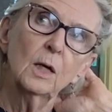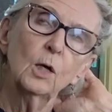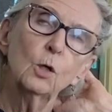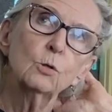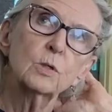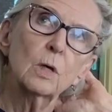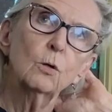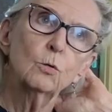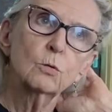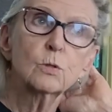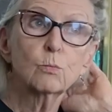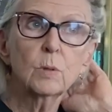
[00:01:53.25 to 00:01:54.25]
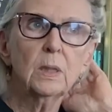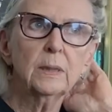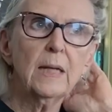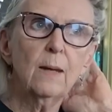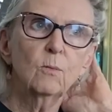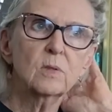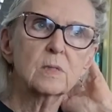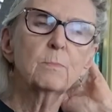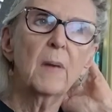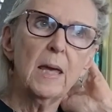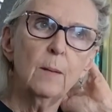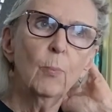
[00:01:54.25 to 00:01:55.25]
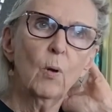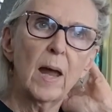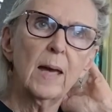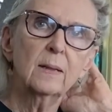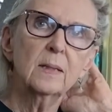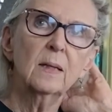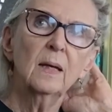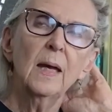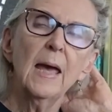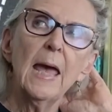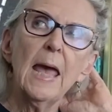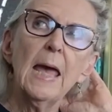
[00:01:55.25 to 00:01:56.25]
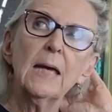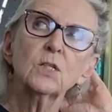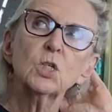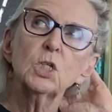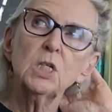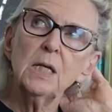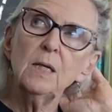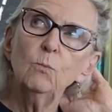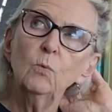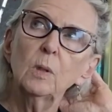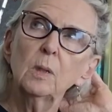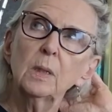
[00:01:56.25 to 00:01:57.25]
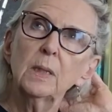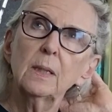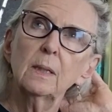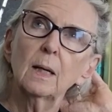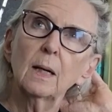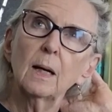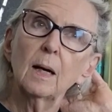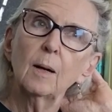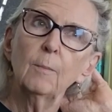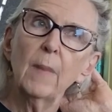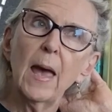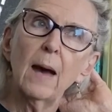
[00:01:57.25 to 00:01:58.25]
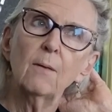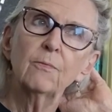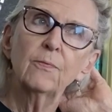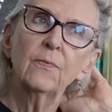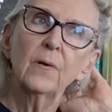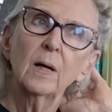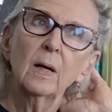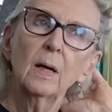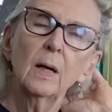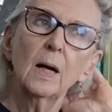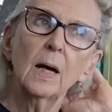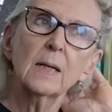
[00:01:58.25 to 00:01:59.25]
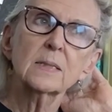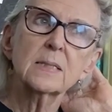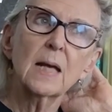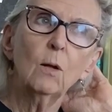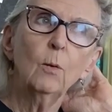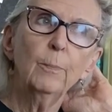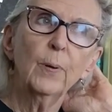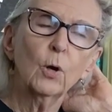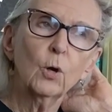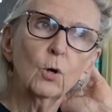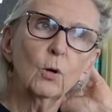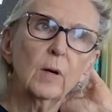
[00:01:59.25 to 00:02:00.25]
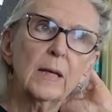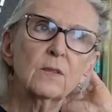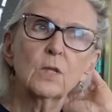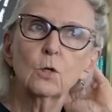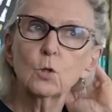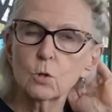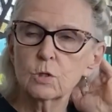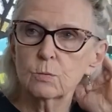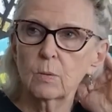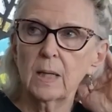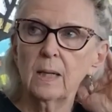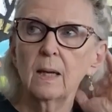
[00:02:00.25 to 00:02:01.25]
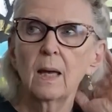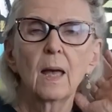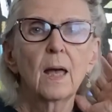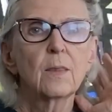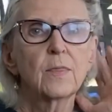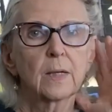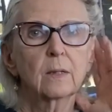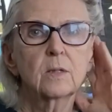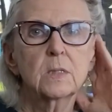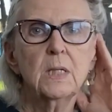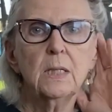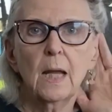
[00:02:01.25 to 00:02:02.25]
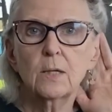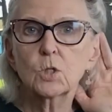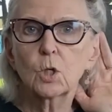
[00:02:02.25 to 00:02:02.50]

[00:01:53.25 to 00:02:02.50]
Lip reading: whose real name was May Brand, and she would have us help her in the nursery. The teenage